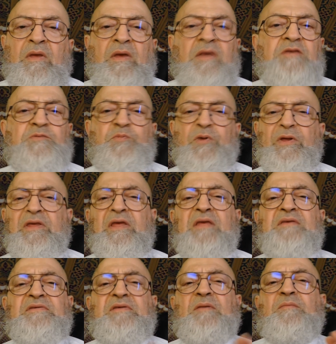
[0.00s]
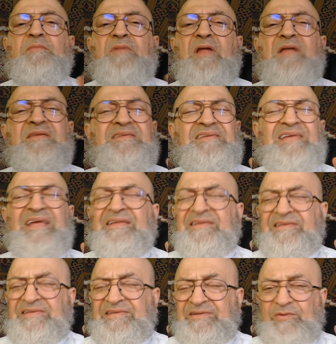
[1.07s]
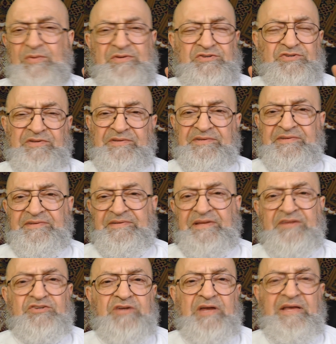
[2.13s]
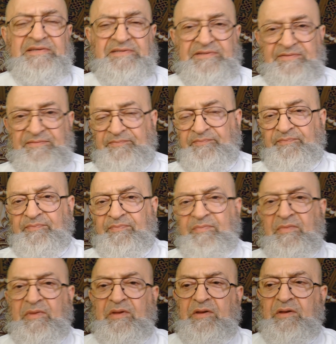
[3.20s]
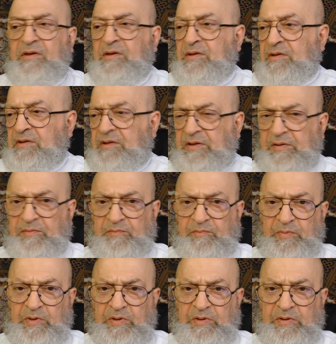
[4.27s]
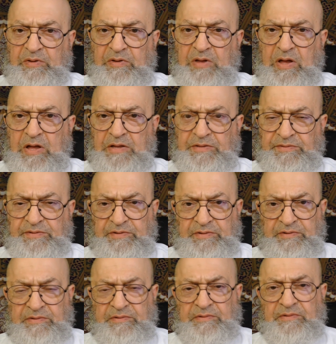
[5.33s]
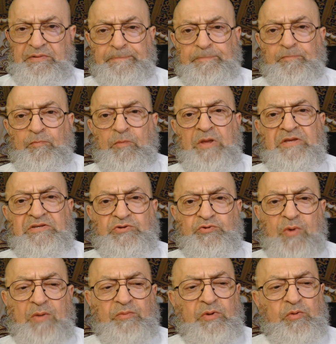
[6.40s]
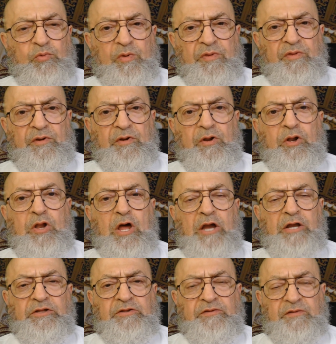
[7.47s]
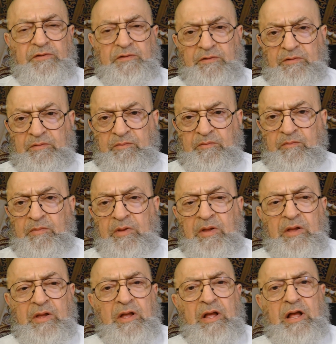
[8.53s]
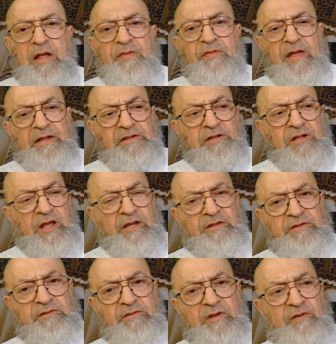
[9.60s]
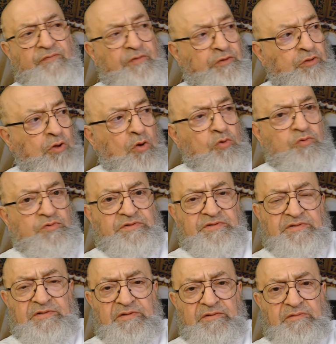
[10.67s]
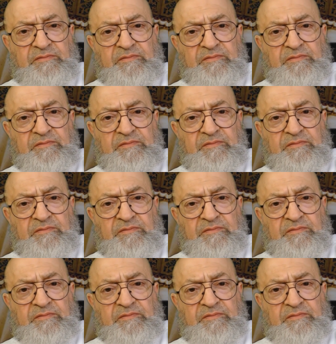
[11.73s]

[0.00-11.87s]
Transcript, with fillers: He's bringing some nonsense questions, such as um, God is surrounded with light, and that light, if it goes